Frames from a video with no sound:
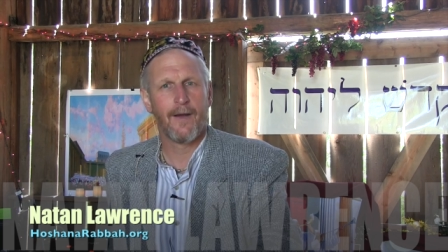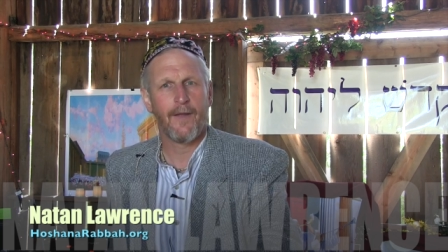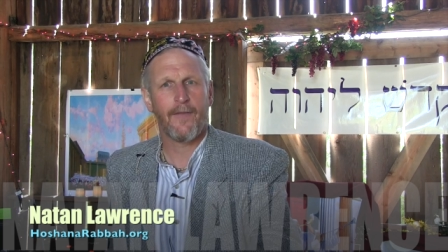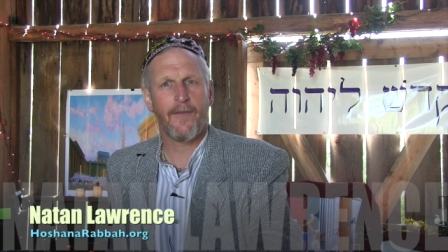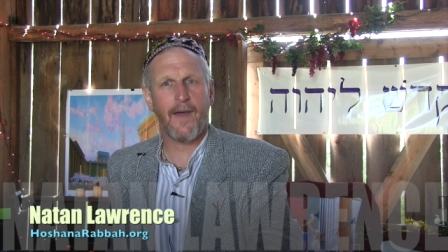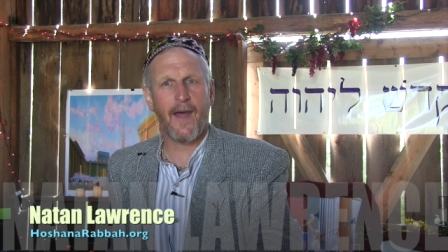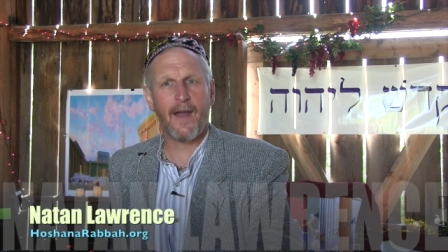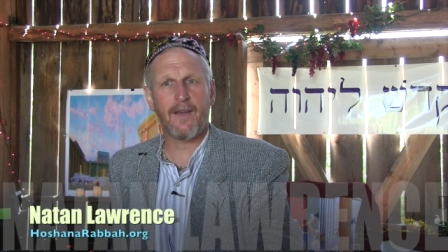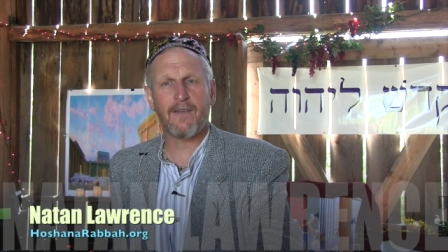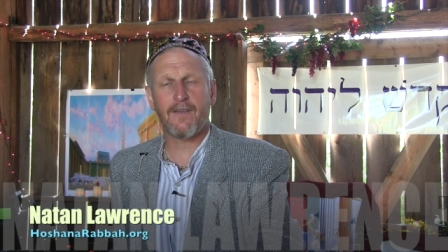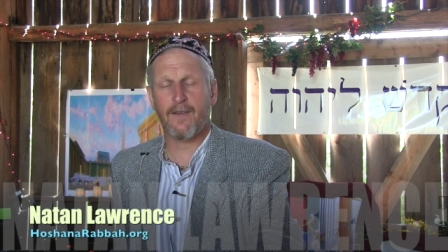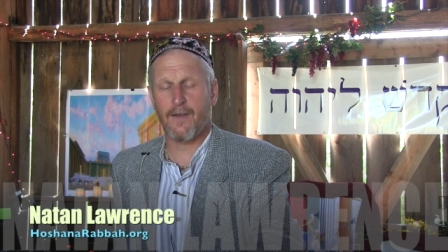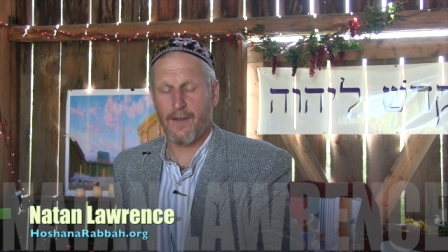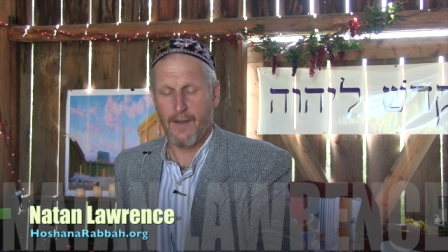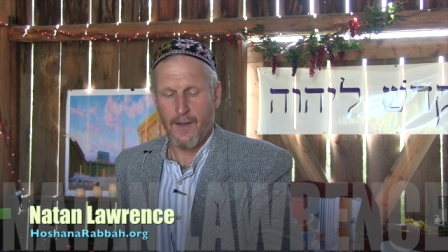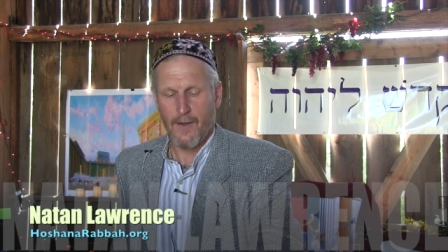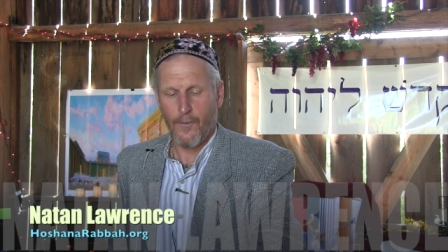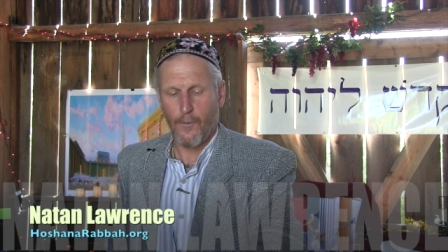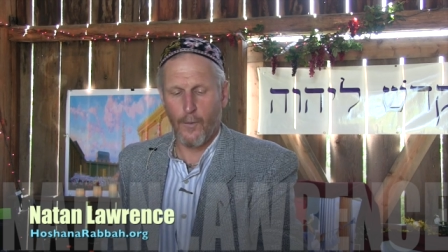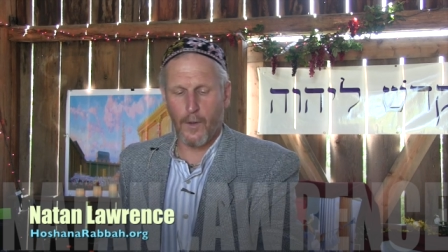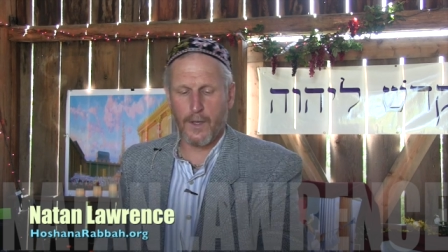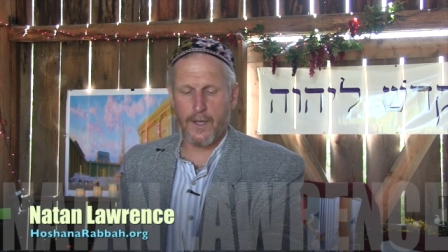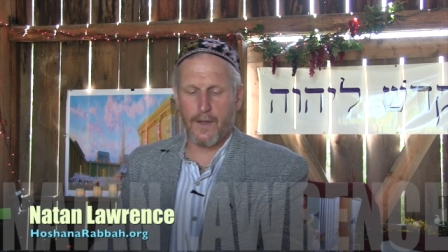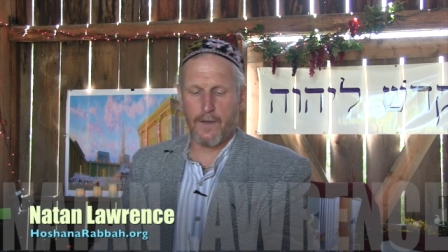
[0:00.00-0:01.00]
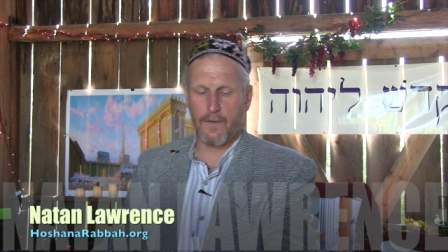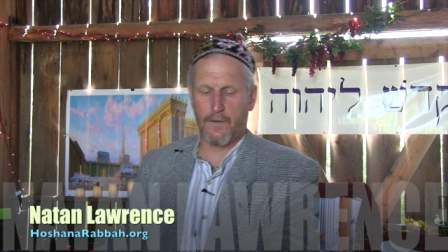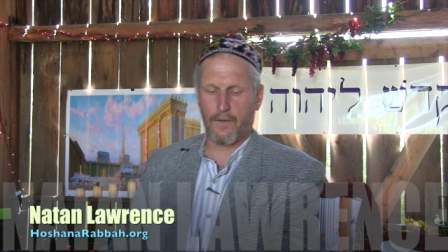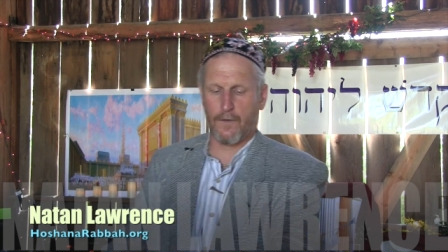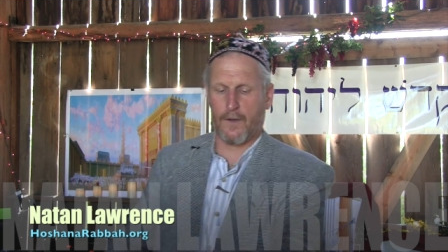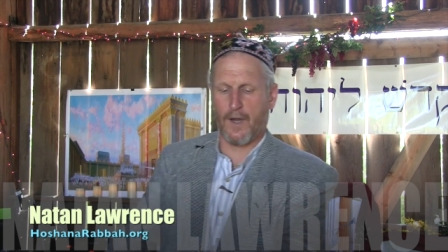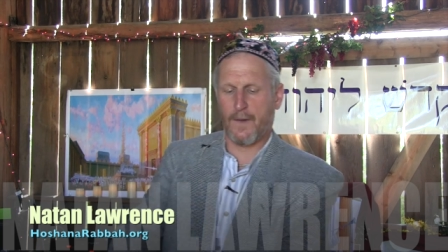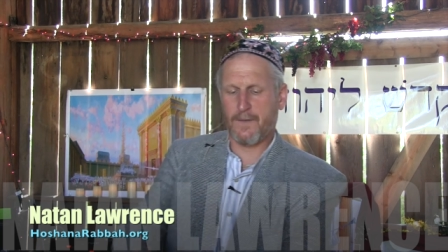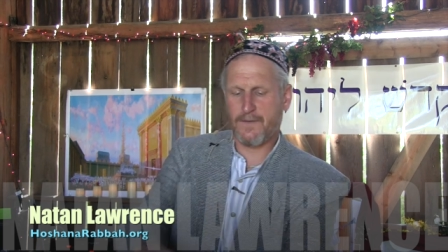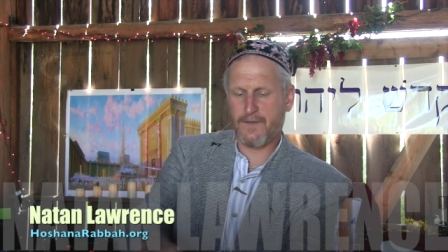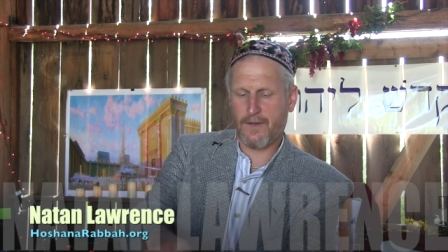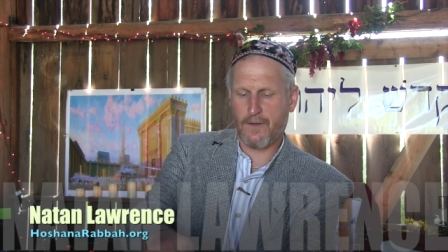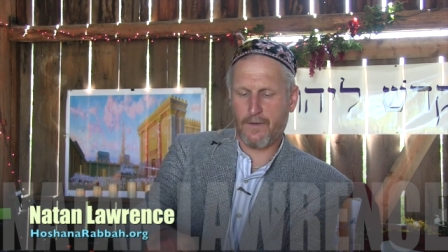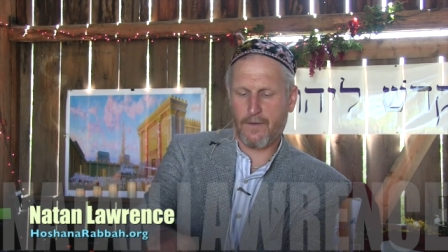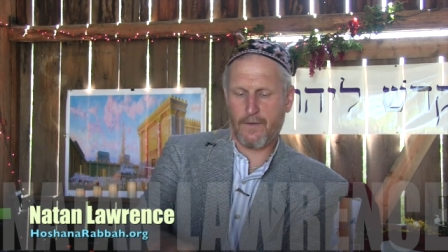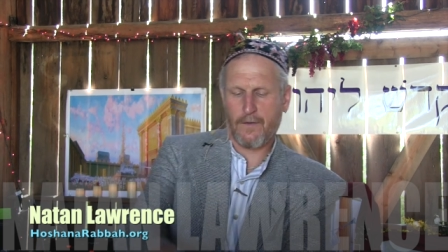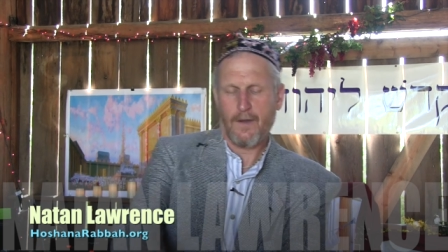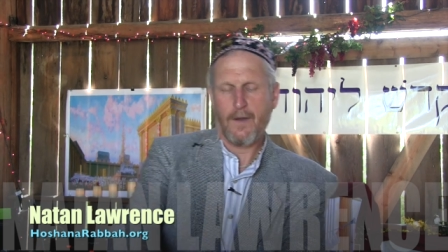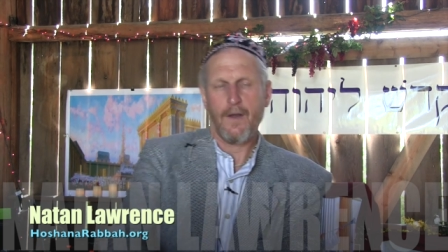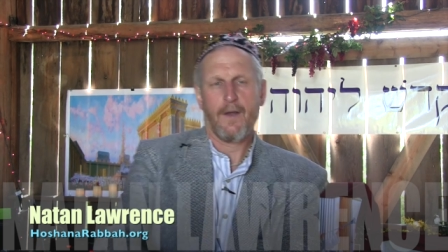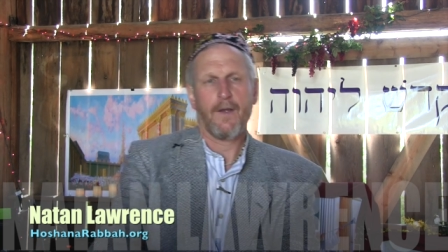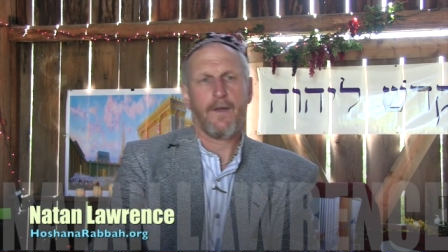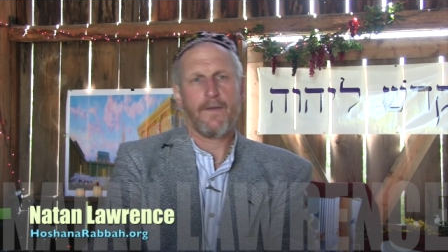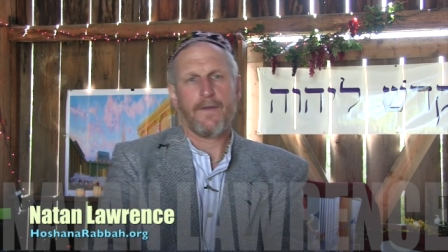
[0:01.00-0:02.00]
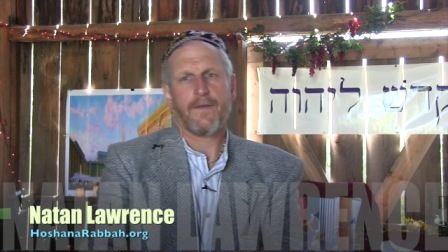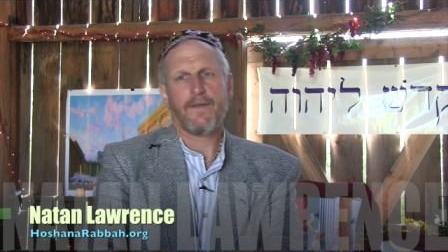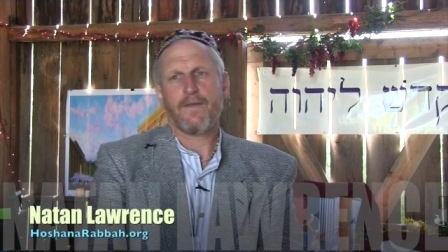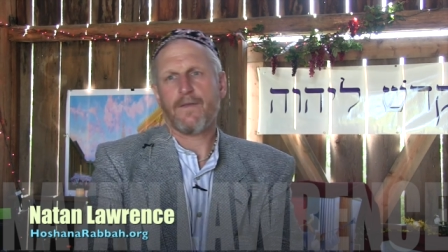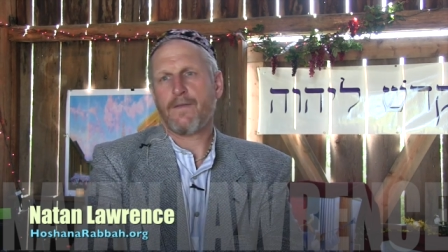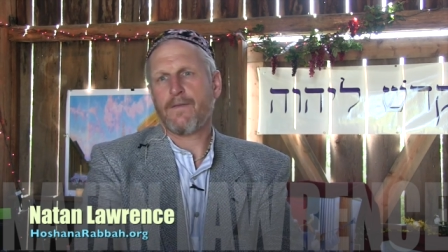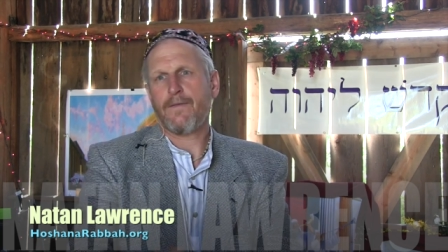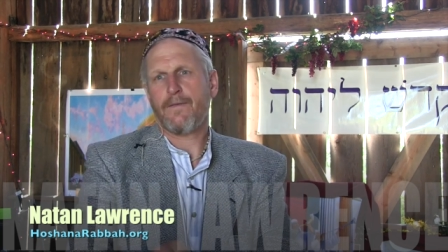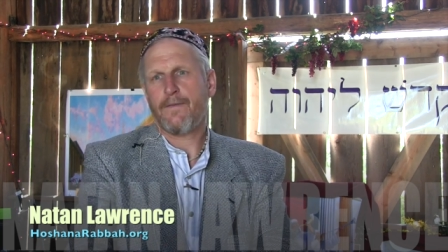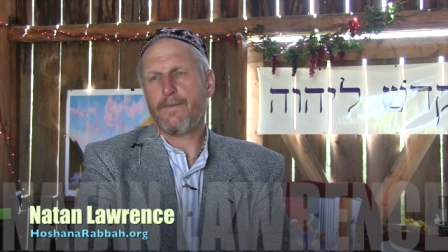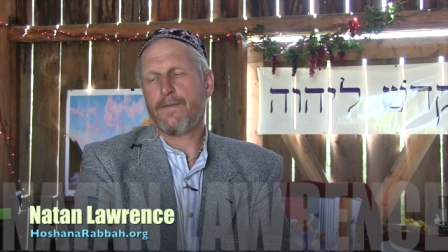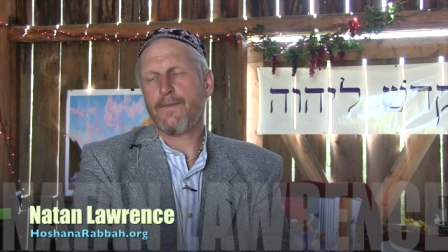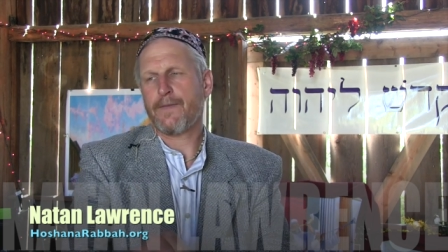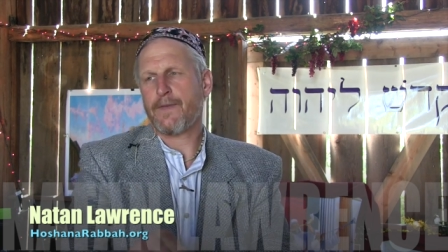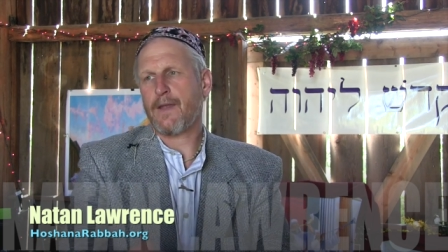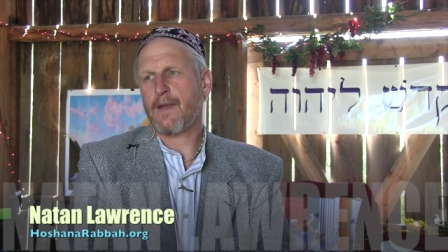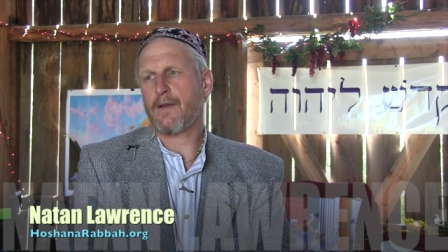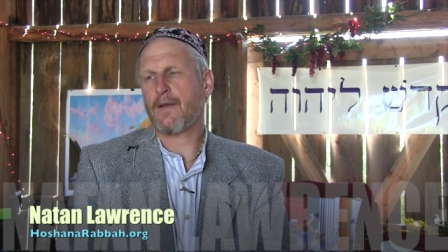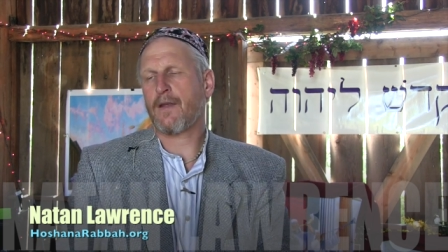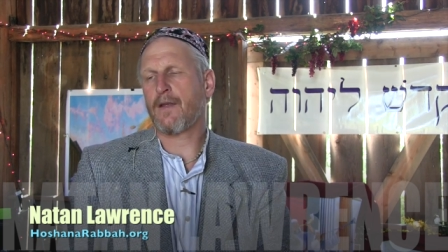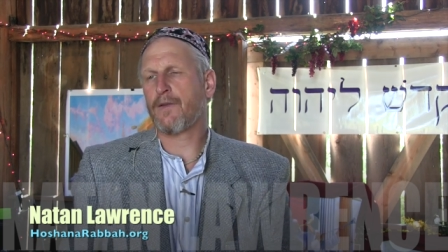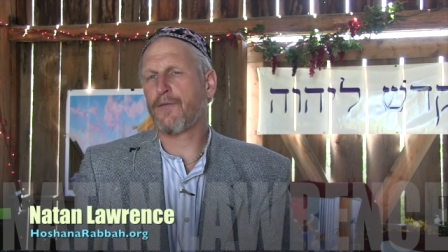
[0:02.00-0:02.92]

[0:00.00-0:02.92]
That's one of the scriptures that